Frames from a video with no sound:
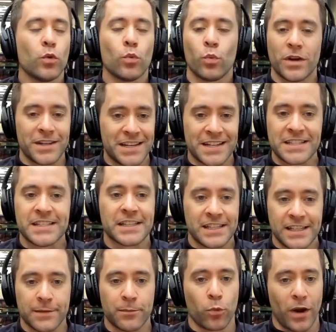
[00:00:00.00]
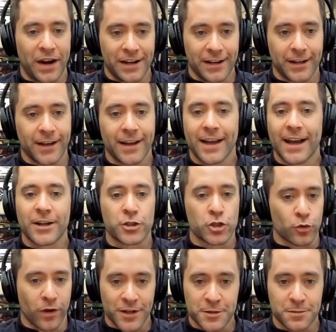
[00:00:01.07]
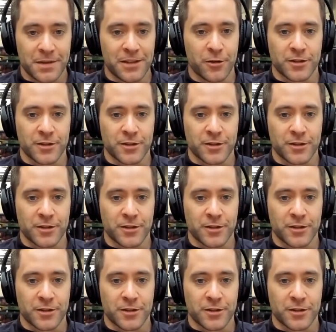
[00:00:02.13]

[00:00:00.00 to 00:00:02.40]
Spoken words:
we need to keep waiting. Trust me,